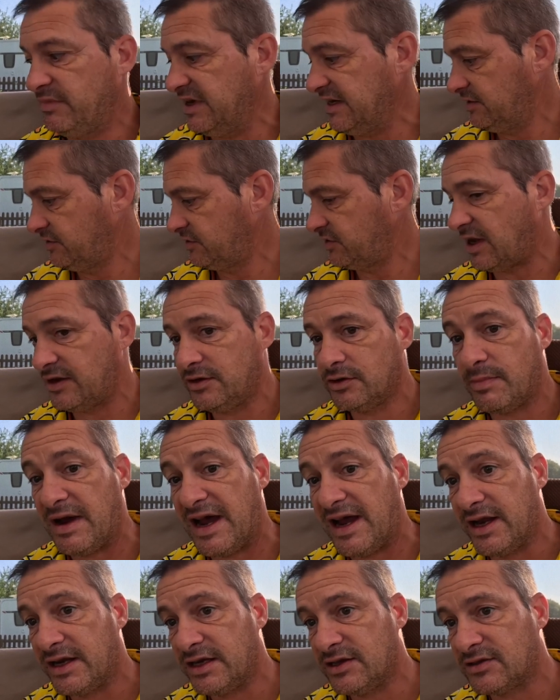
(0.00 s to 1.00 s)
been sent
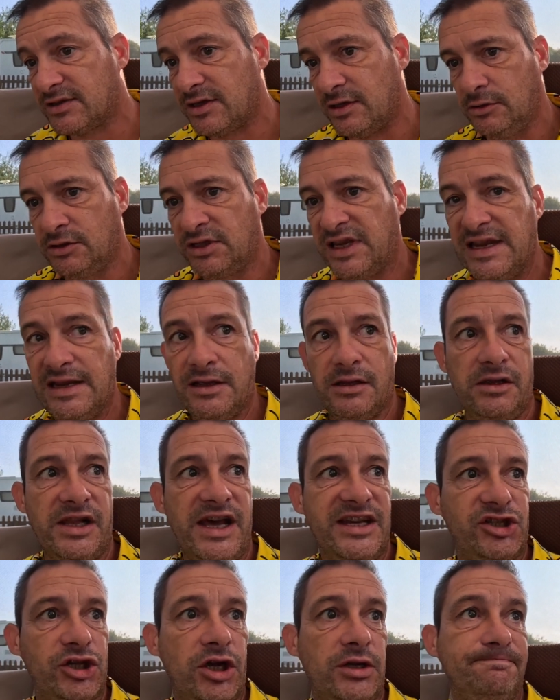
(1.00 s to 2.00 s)
by Silky
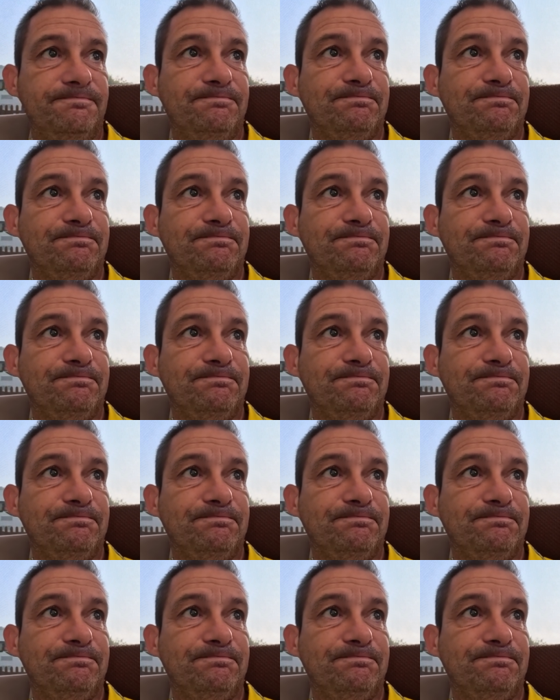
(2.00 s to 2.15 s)
Leisure.